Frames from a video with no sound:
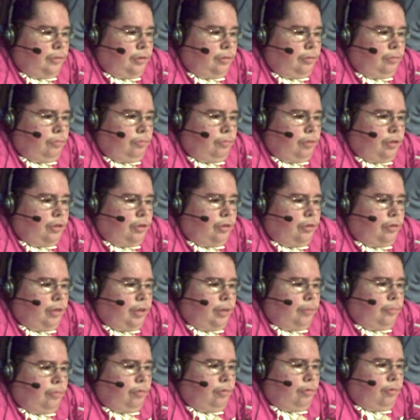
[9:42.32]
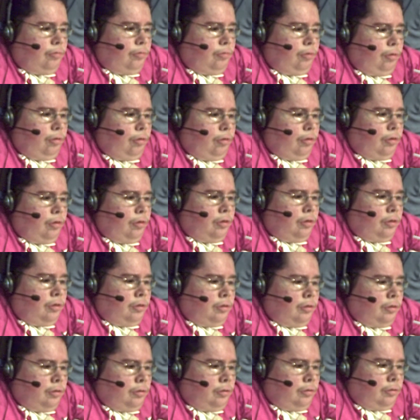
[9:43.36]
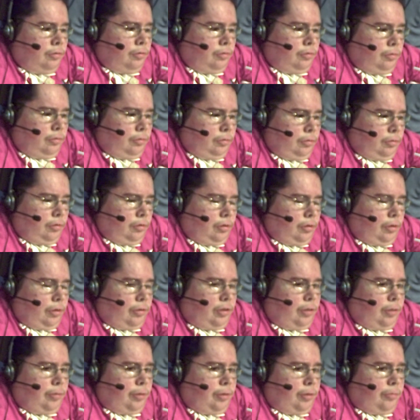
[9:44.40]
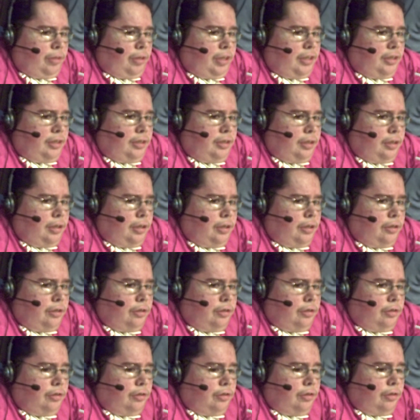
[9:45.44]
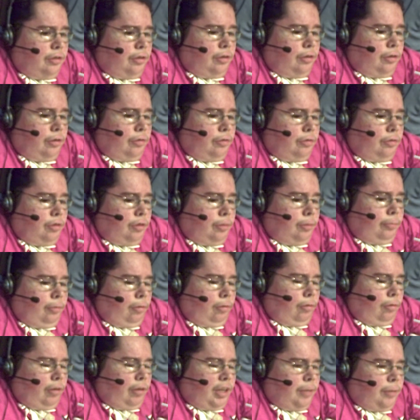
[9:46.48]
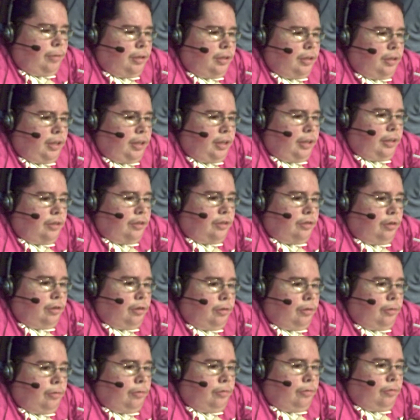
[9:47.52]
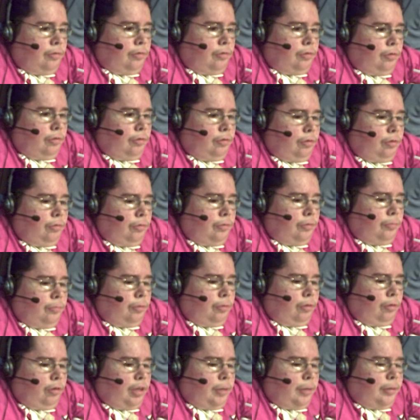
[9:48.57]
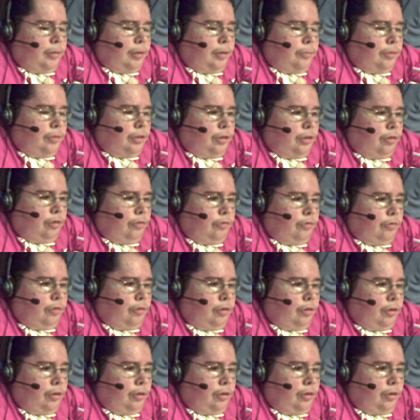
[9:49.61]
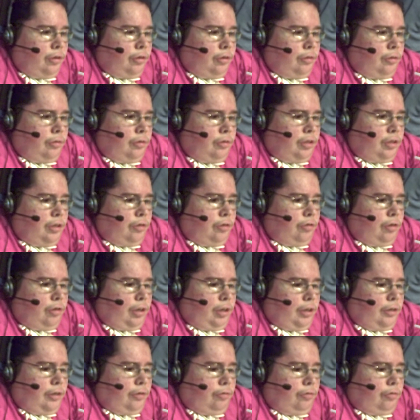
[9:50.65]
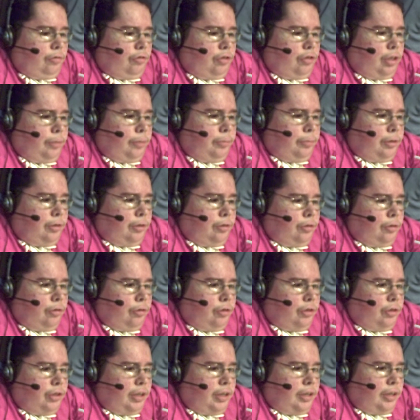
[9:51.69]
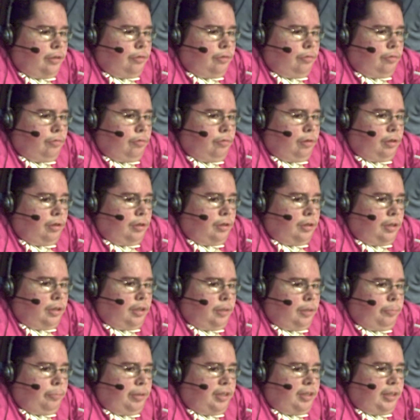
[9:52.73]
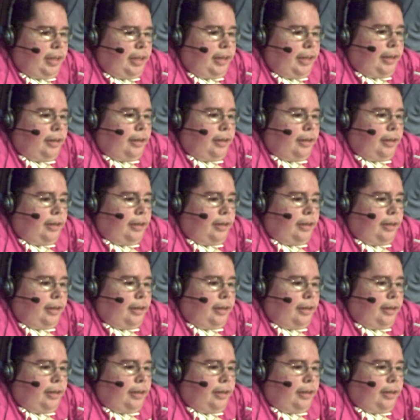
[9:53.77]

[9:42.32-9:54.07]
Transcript: we still got more Raw. Coming up next is the Paul Heyman guys, along with Paul Heyman himself, the Intercontinental Champion Curtis Axel, and the big guy,